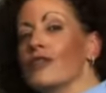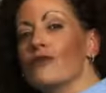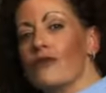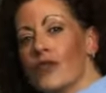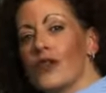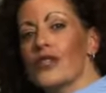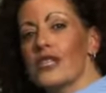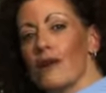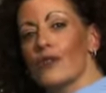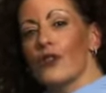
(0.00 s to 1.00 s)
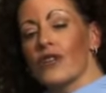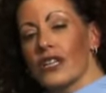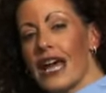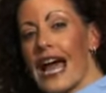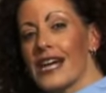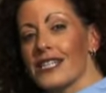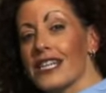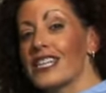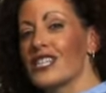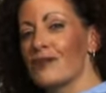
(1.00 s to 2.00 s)
you feel the temperature of the glass
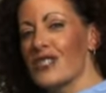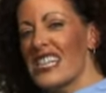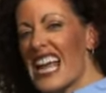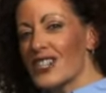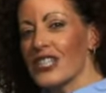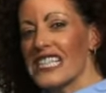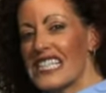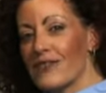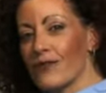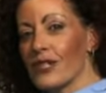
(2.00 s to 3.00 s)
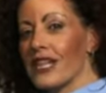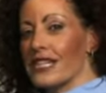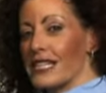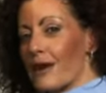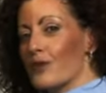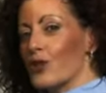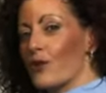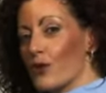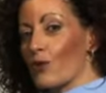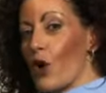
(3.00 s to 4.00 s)
is substantially different than the temperature
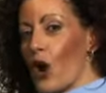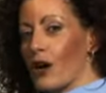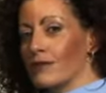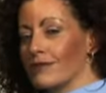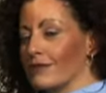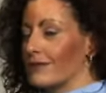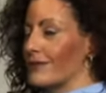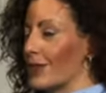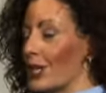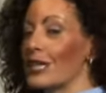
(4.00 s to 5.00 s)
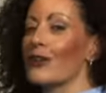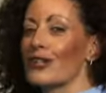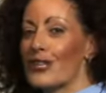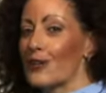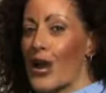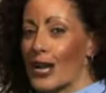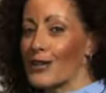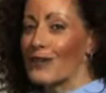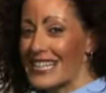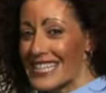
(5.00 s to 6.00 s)
of your wall, clearly they're not going
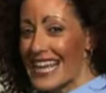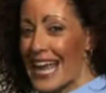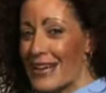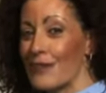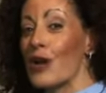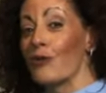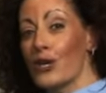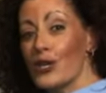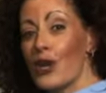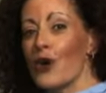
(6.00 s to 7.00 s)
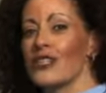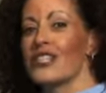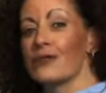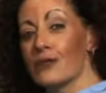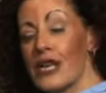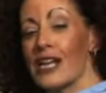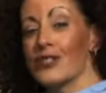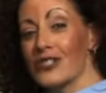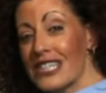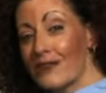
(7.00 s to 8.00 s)
to be the same, but you notice a
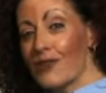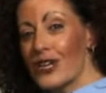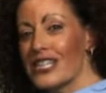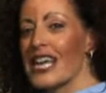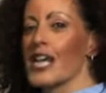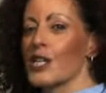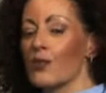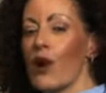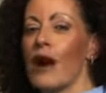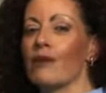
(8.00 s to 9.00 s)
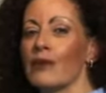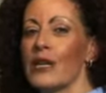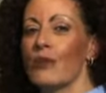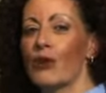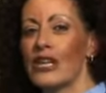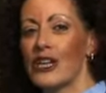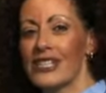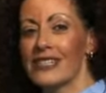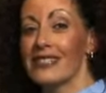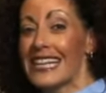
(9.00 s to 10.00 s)
substantial difference, it's probably a pretty
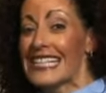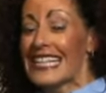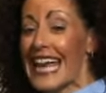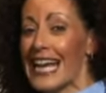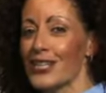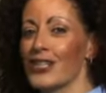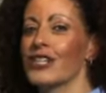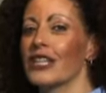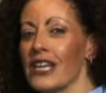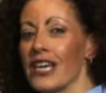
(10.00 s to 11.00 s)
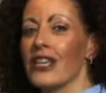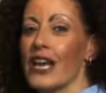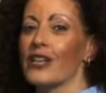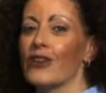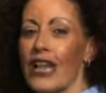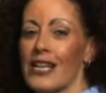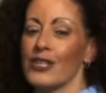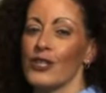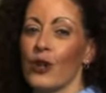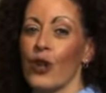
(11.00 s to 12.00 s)
good indication that your glass
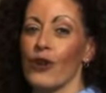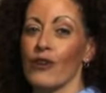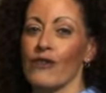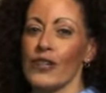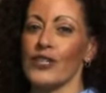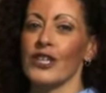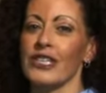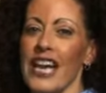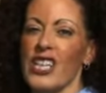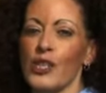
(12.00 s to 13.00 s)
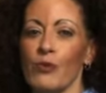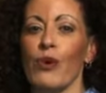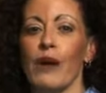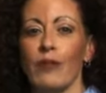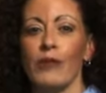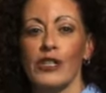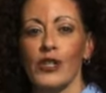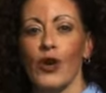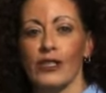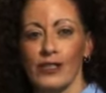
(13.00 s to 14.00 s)
is no longer efficient and you should probably
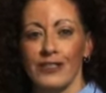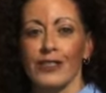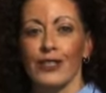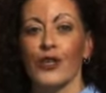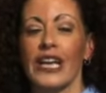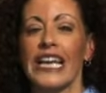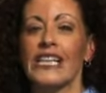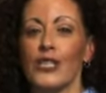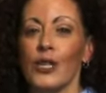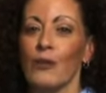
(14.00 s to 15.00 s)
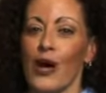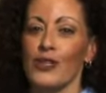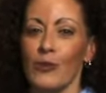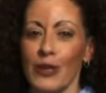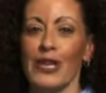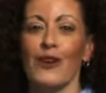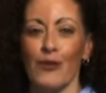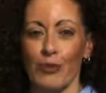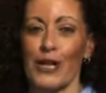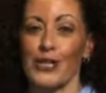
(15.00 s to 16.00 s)
start looking into the possibility of
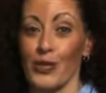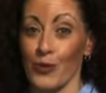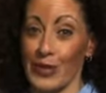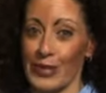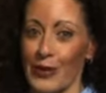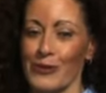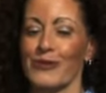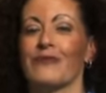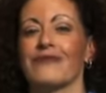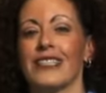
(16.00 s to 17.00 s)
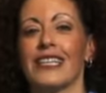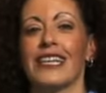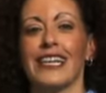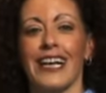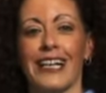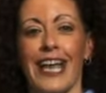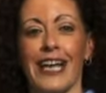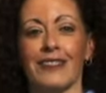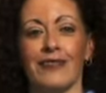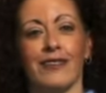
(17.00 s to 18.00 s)
replacing your windows.
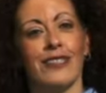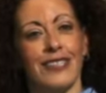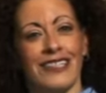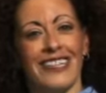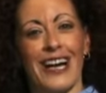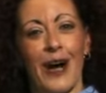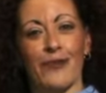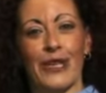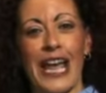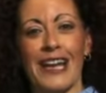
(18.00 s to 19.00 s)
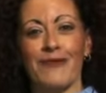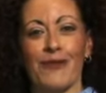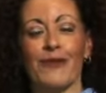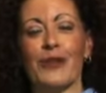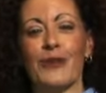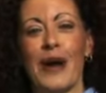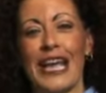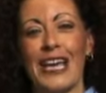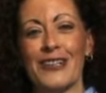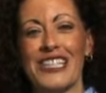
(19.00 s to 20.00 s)
Again, I'm Renee from Renewal by
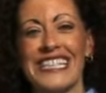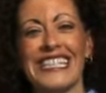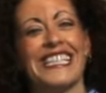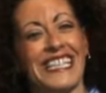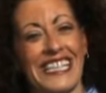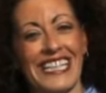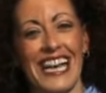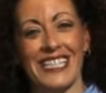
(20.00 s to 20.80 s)
Andersen. See you next